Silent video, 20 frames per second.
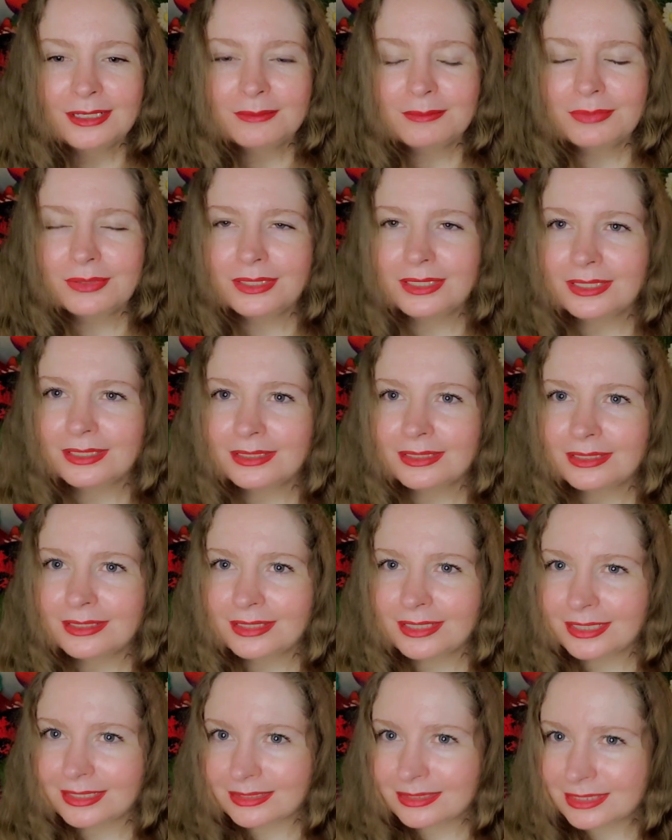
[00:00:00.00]
but
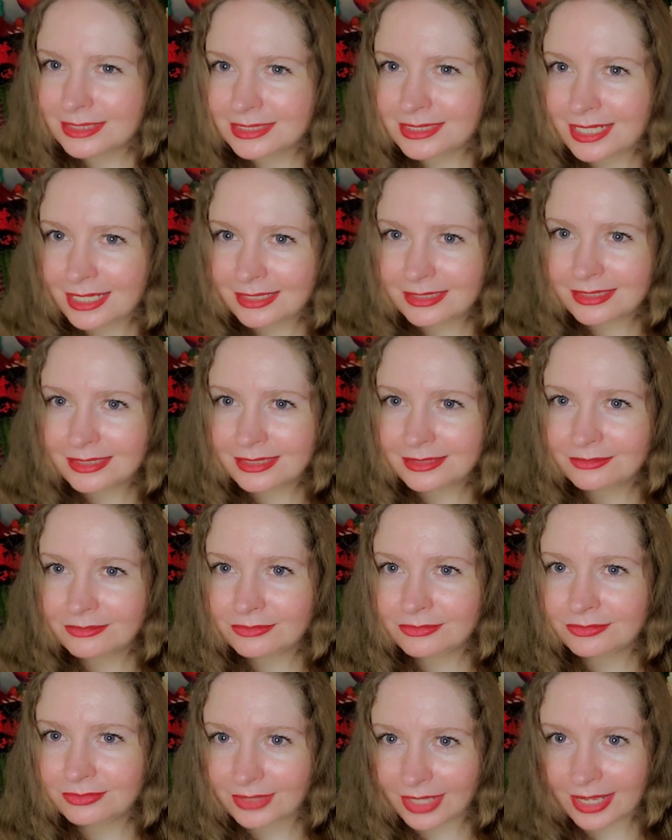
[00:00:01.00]
the extended
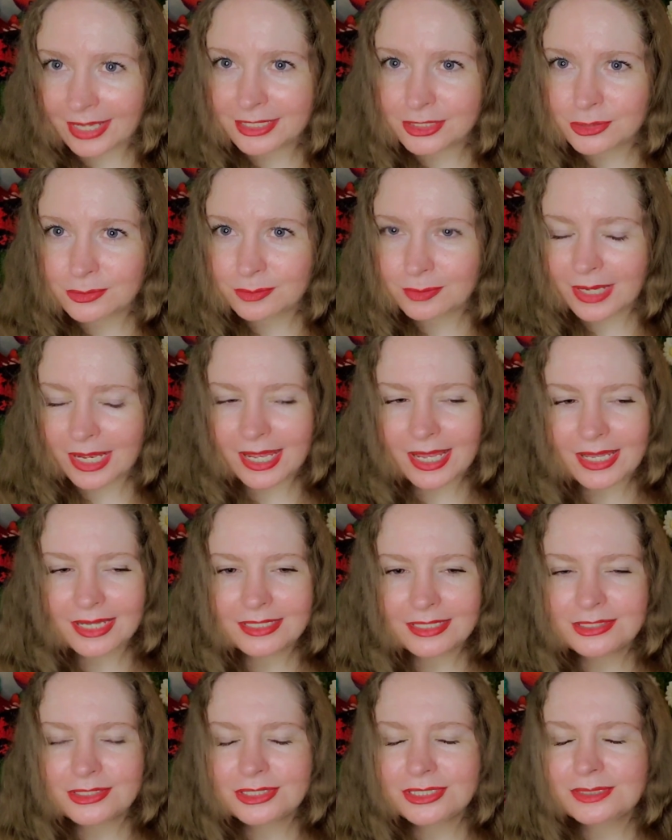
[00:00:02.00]

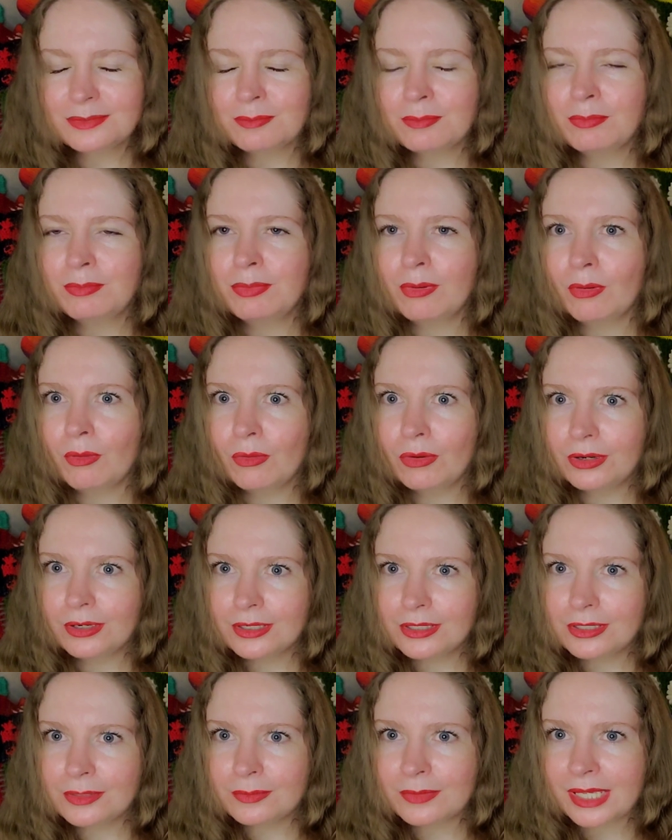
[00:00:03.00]
flashback just
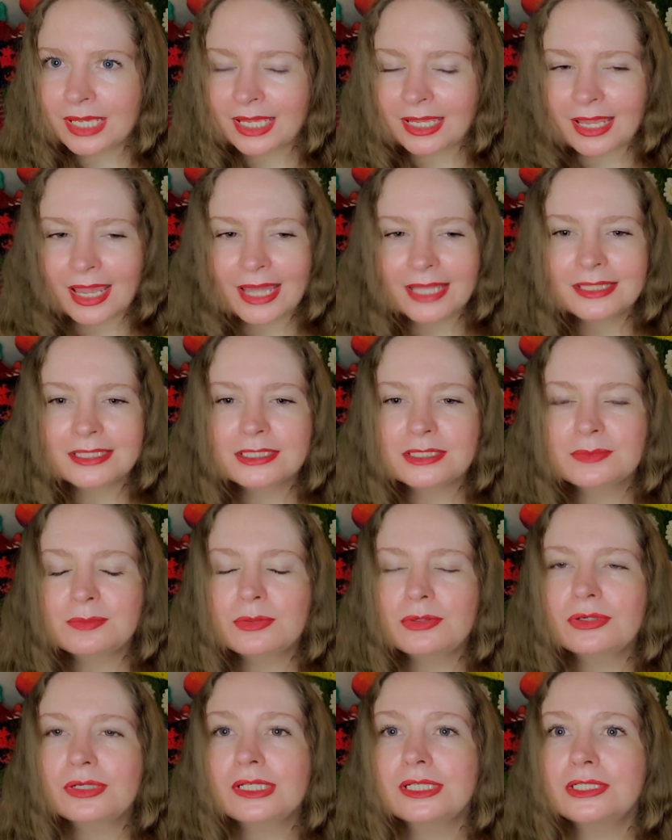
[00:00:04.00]
bored me, and this
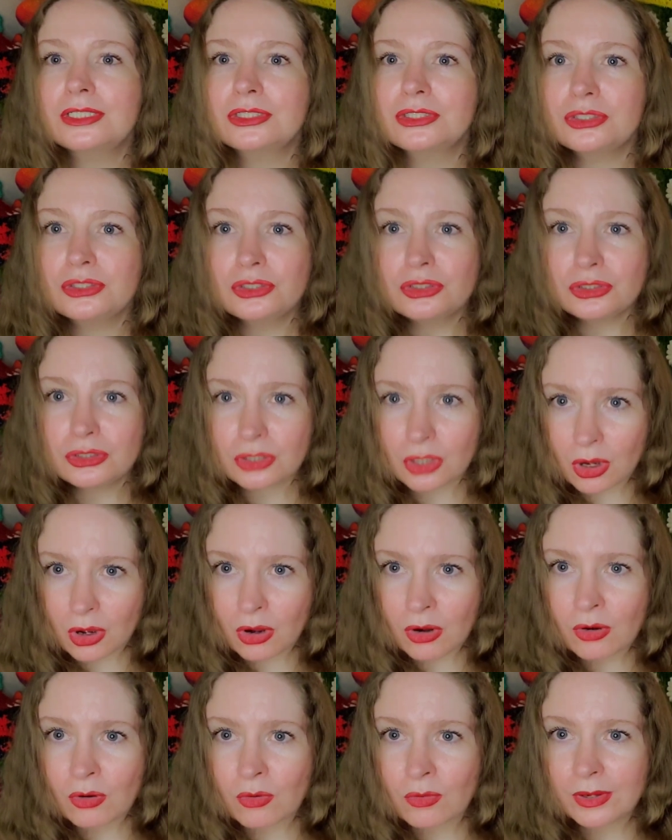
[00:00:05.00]
book is
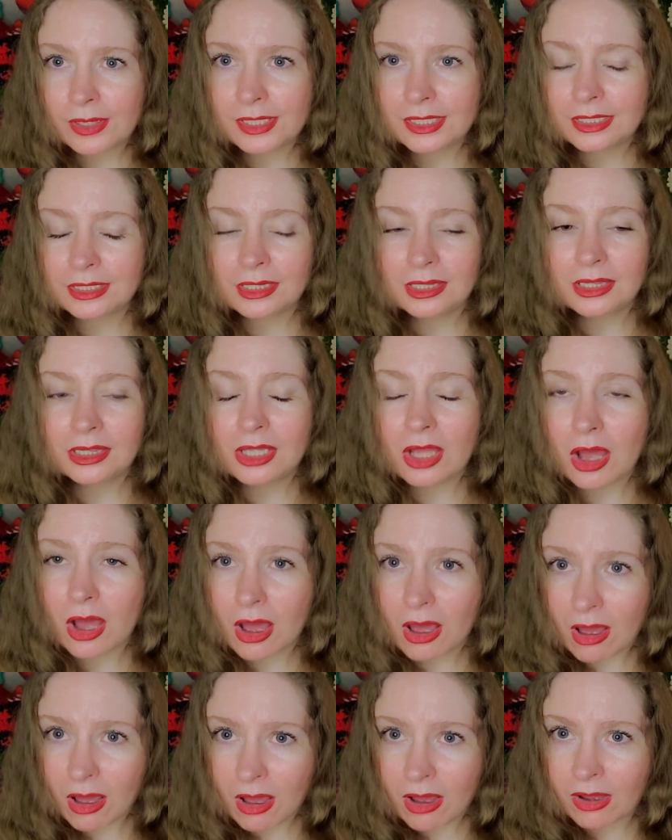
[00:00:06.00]
so
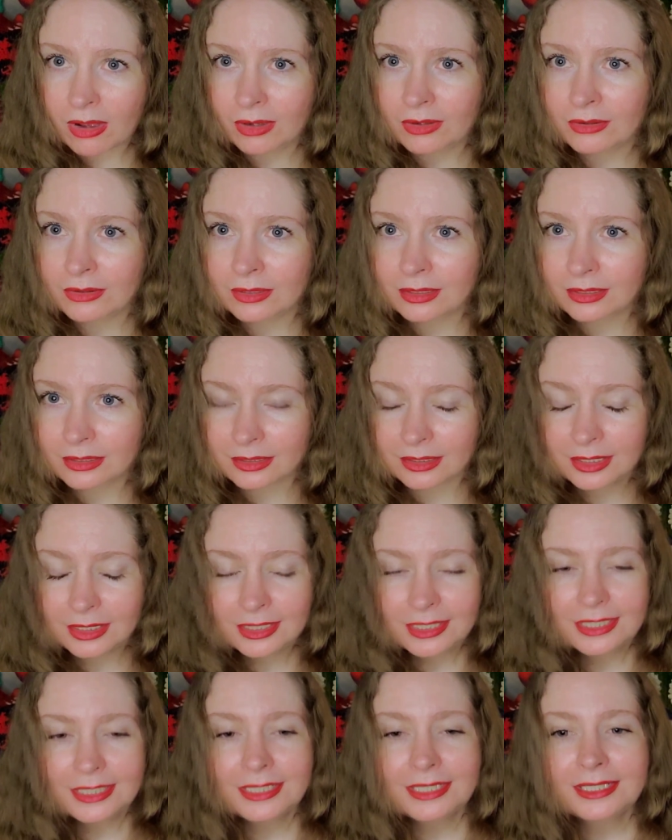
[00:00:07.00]
long.
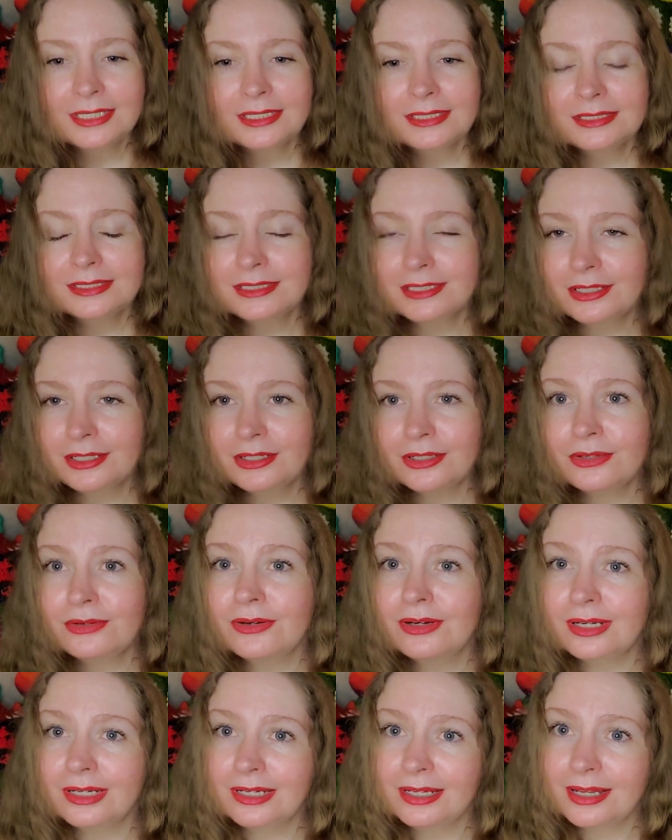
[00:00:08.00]

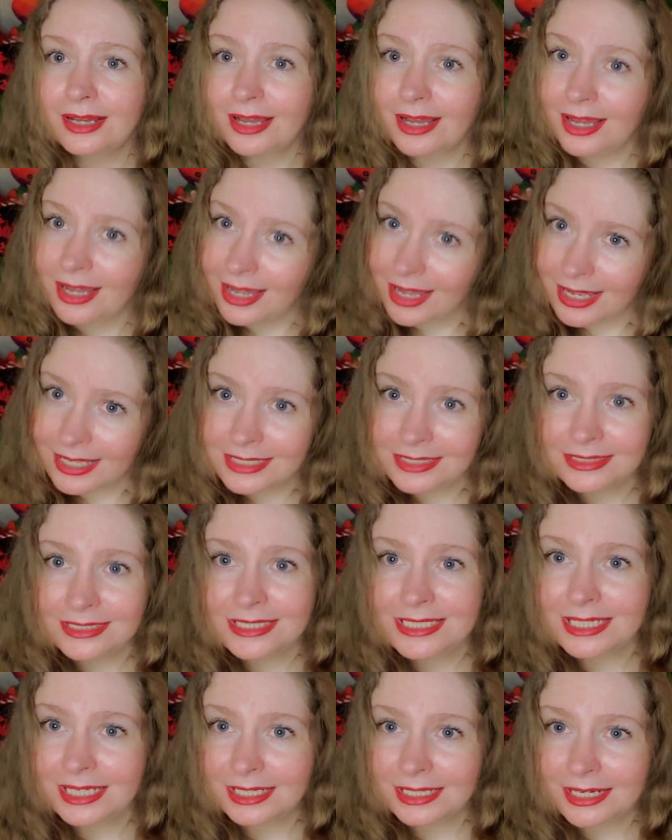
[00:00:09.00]
So I
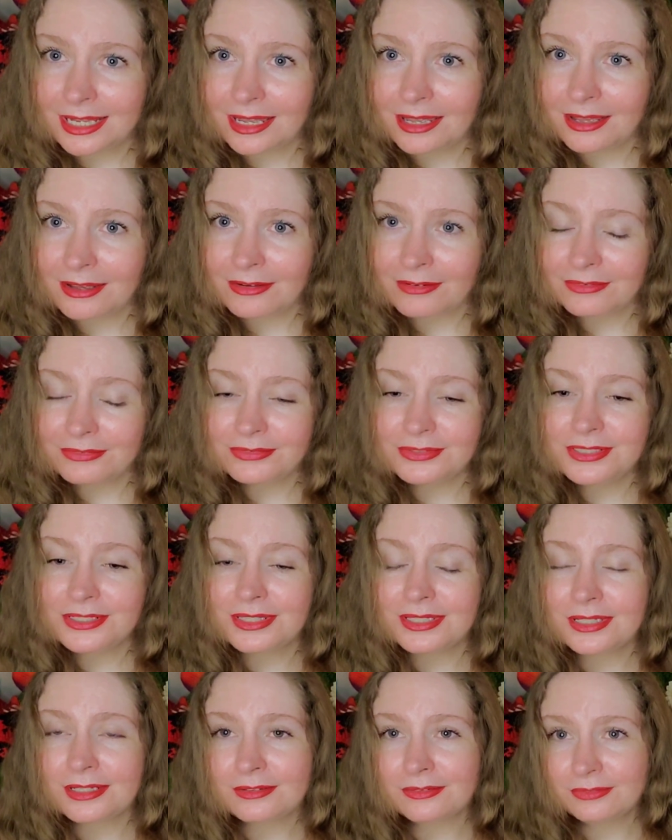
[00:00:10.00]
DNF'd
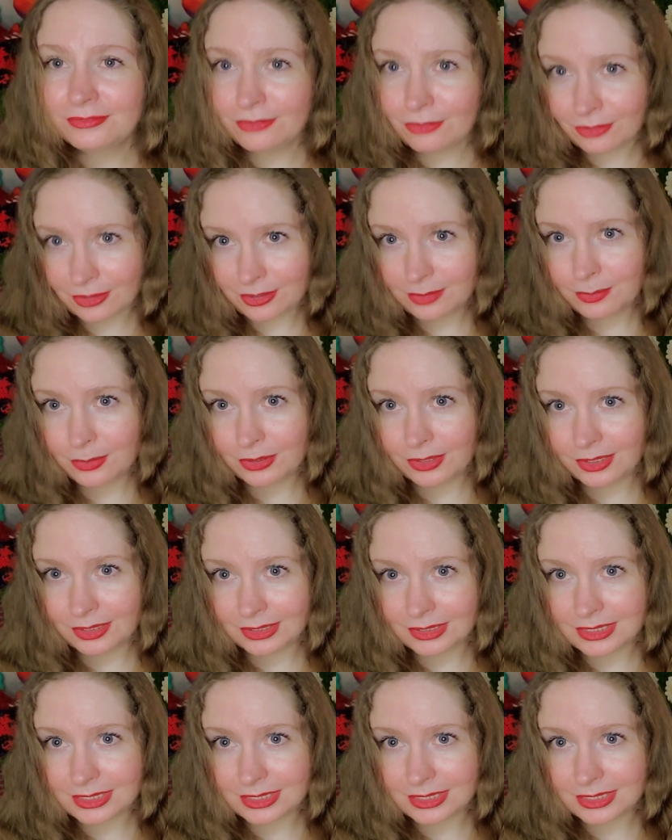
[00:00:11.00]
the 4th book in the